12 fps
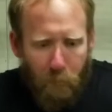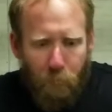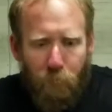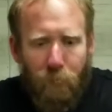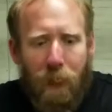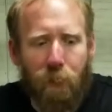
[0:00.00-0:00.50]

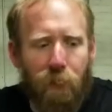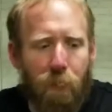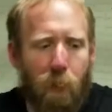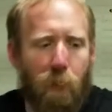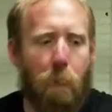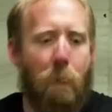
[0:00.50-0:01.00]
and
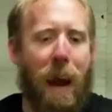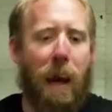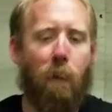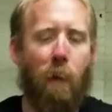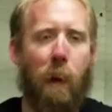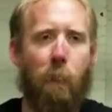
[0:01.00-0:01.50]
smooth
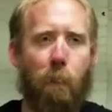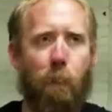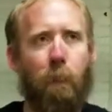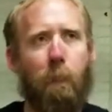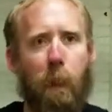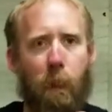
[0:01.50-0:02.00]

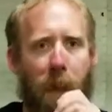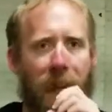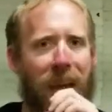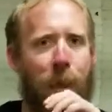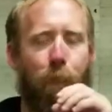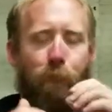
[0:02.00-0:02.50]
background.
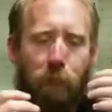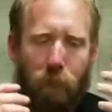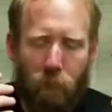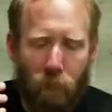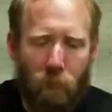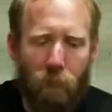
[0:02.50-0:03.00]

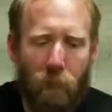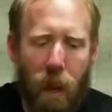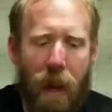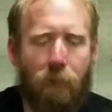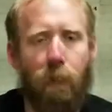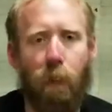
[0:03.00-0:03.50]

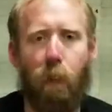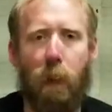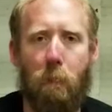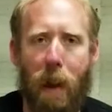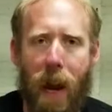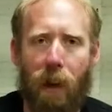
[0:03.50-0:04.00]
After we
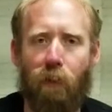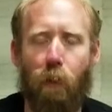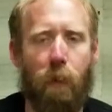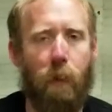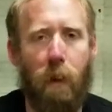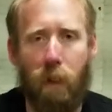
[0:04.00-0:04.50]
mash
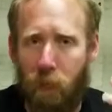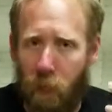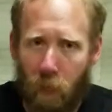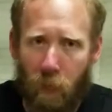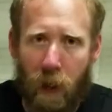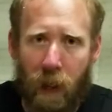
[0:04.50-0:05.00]
with all of the
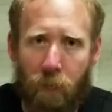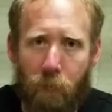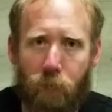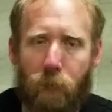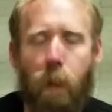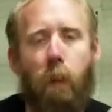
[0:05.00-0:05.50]

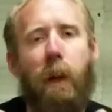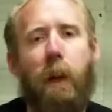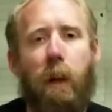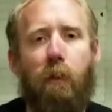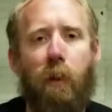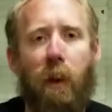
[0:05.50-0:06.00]
grain, we can
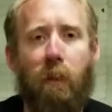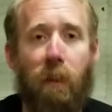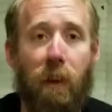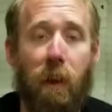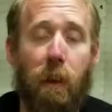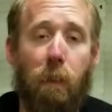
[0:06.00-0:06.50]
adjust
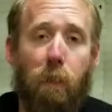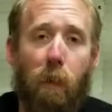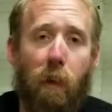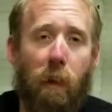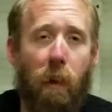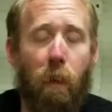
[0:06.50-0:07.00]
it in the
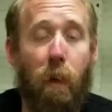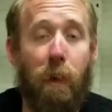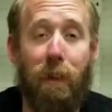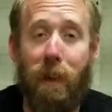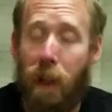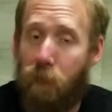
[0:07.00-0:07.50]
boil with
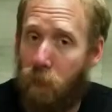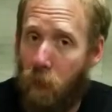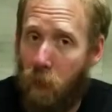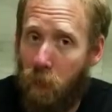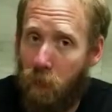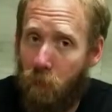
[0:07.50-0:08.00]

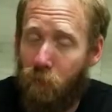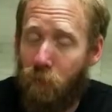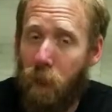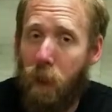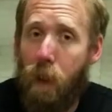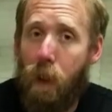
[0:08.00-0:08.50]
dextrose
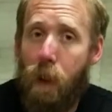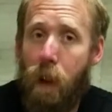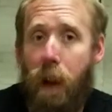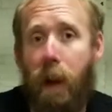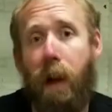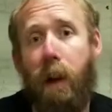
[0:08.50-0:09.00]

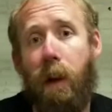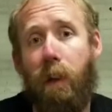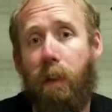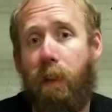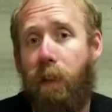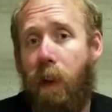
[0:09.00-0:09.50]

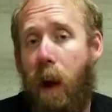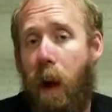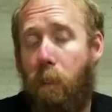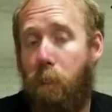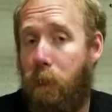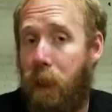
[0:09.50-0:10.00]
and
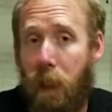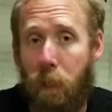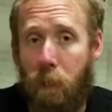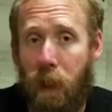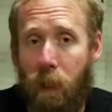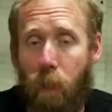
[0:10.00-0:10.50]
some
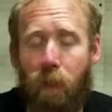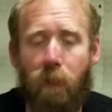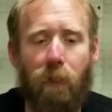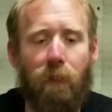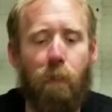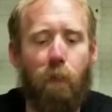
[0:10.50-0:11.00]
DME, which
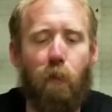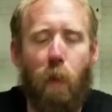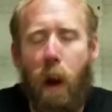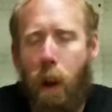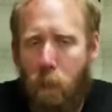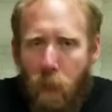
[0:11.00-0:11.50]
is some
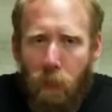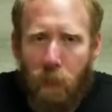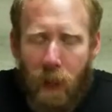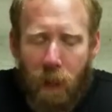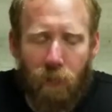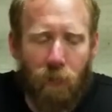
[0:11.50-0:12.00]
dry malt
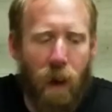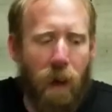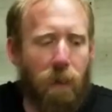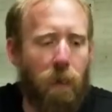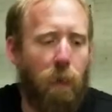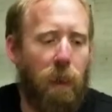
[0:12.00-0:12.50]

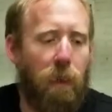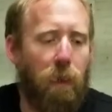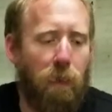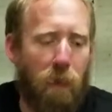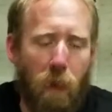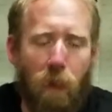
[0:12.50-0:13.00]
extract. We
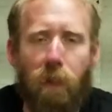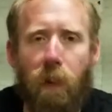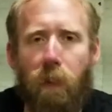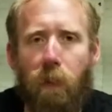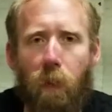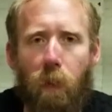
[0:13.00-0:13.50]
use those
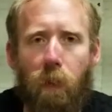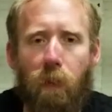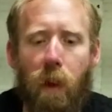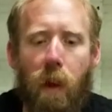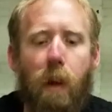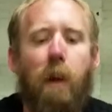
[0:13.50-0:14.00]
as tools
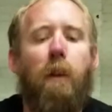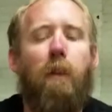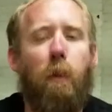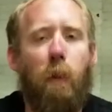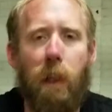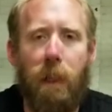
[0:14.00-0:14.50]
to
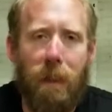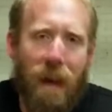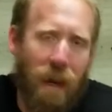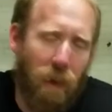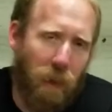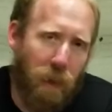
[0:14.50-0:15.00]
really
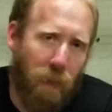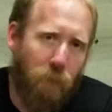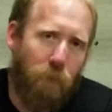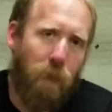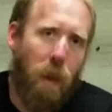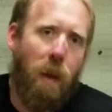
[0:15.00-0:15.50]
dial
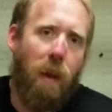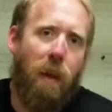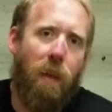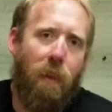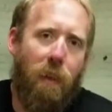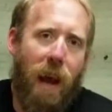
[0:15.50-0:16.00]

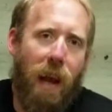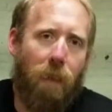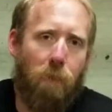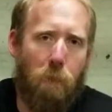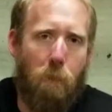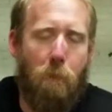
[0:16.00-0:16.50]
in
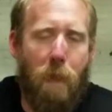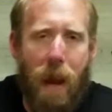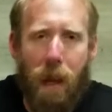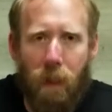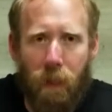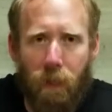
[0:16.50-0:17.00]
that
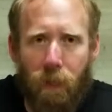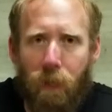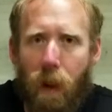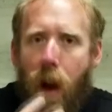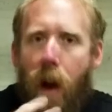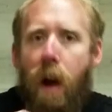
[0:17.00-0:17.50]
balance
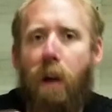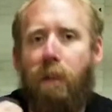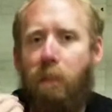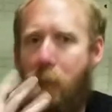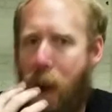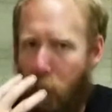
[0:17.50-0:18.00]
of
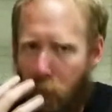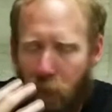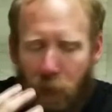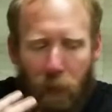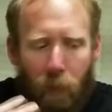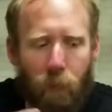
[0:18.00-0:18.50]

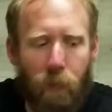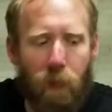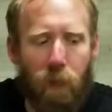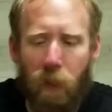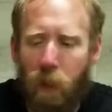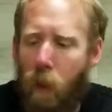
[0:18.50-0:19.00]
mouthfeel,
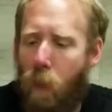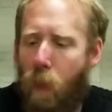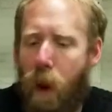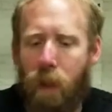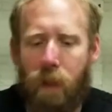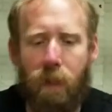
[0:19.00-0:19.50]
because you don't
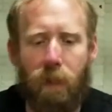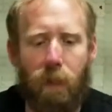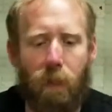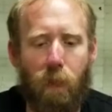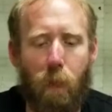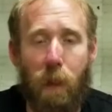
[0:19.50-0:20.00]
want this to
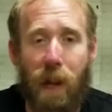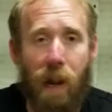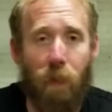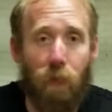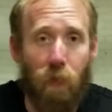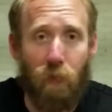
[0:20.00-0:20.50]
ferment
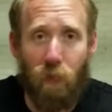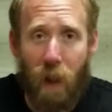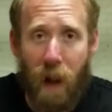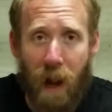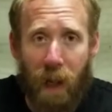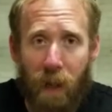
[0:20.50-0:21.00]
out too
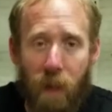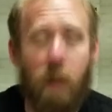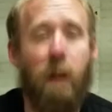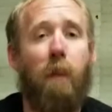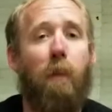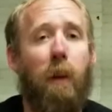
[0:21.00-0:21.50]

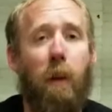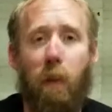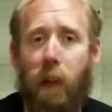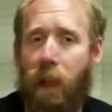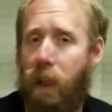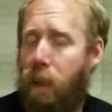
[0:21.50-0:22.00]
dry. We don't
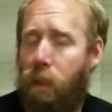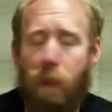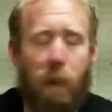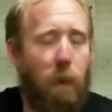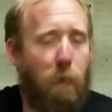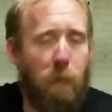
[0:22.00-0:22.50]
like it to
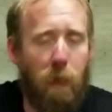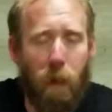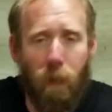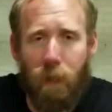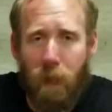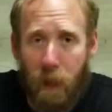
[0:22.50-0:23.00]
go
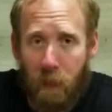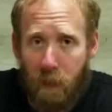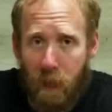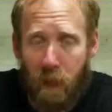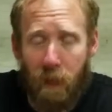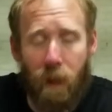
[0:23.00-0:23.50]
below
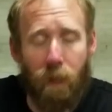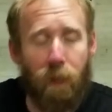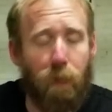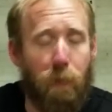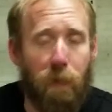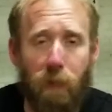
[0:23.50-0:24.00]
1010 on the
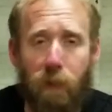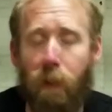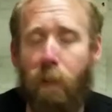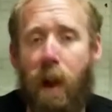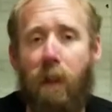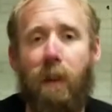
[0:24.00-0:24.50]
specific
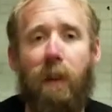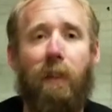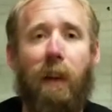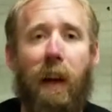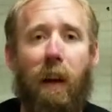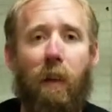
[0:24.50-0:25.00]
gravity scale,